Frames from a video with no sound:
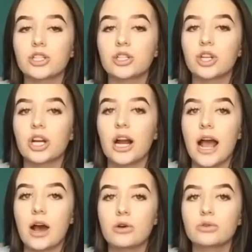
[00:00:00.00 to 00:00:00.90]
Into her
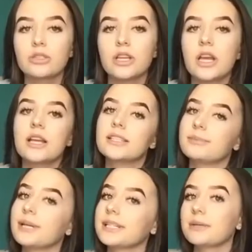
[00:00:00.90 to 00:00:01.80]
house
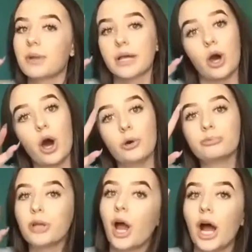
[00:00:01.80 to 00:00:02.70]
to make it seem like,
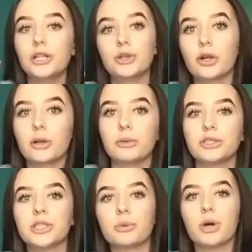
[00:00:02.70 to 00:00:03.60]
oh, I totally
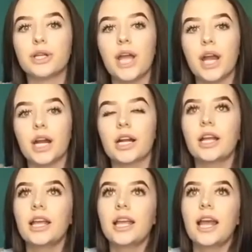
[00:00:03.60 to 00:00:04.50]
wasn't the one there.
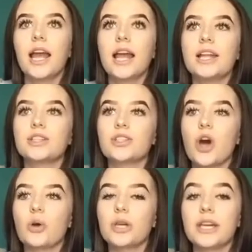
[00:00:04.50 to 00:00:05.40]
And
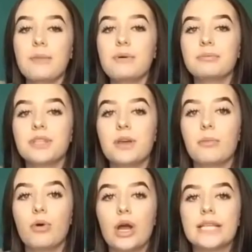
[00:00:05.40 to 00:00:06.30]
so he came up to the
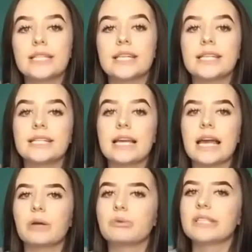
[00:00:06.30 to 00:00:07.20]
boys and he's
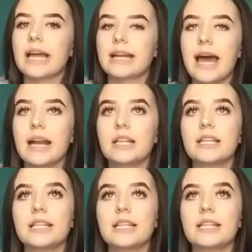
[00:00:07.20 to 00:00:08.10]
like, was that Natalie?